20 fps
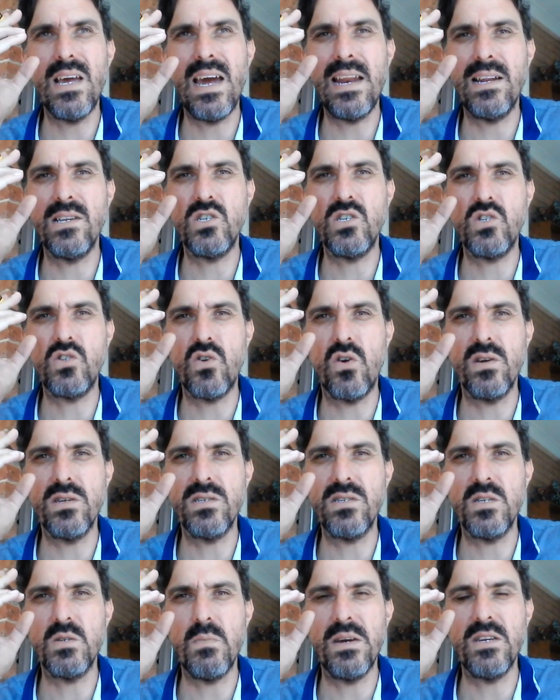at its strongest
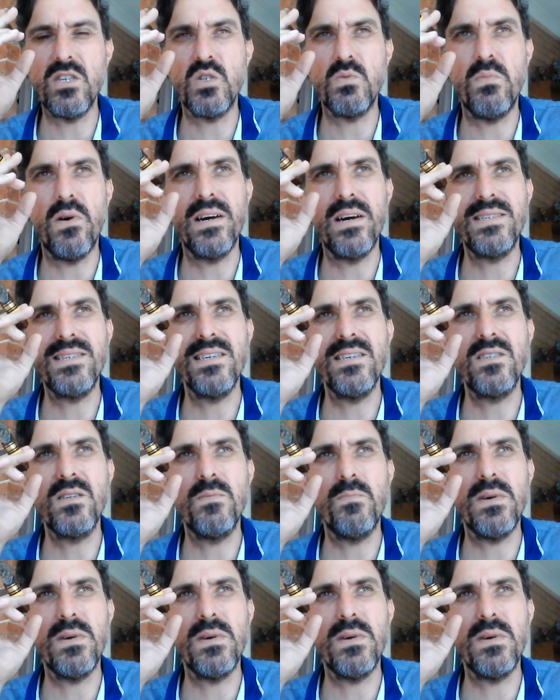and most spiciest,